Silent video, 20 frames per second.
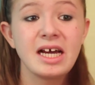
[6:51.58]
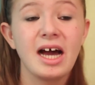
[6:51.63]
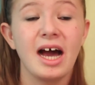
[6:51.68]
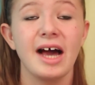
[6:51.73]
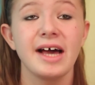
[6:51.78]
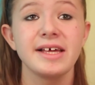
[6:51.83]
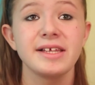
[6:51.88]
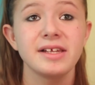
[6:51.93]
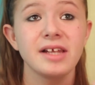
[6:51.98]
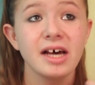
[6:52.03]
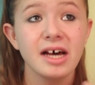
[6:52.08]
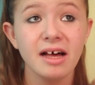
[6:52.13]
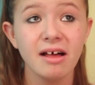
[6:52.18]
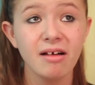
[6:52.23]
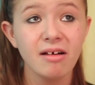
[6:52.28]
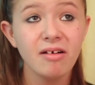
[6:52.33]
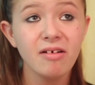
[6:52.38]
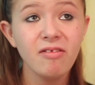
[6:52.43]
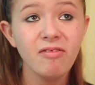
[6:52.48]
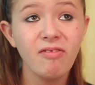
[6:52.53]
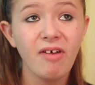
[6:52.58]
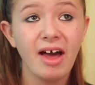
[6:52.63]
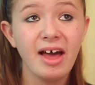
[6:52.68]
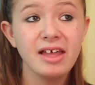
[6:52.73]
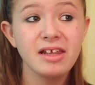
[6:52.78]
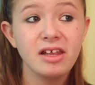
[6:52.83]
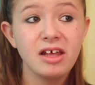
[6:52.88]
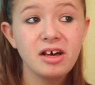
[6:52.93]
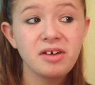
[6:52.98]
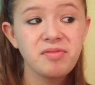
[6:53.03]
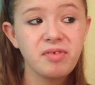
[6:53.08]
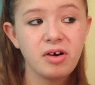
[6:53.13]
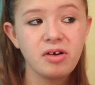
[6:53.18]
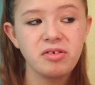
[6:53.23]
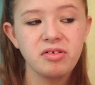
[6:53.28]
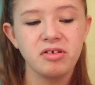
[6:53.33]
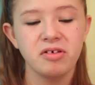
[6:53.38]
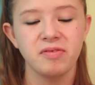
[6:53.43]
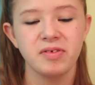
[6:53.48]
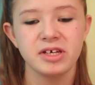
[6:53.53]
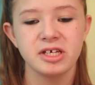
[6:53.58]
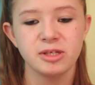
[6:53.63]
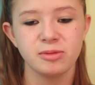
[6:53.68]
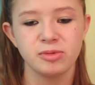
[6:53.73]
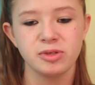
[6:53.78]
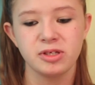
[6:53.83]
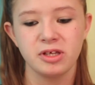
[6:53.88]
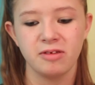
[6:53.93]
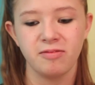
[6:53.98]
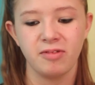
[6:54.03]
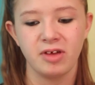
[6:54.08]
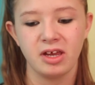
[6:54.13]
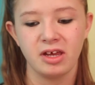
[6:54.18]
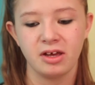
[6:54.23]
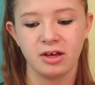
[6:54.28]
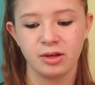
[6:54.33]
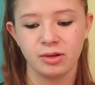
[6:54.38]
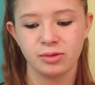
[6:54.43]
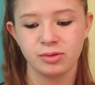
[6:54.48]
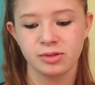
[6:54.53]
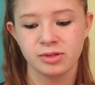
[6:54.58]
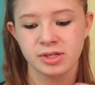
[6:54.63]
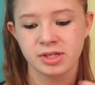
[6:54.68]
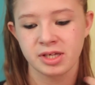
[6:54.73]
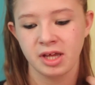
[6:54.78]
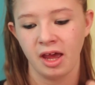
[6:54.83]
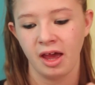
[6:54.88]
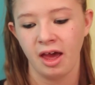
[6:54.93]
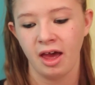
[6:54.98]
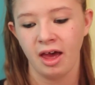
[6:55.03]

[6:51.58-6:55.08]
I love all of his music videos.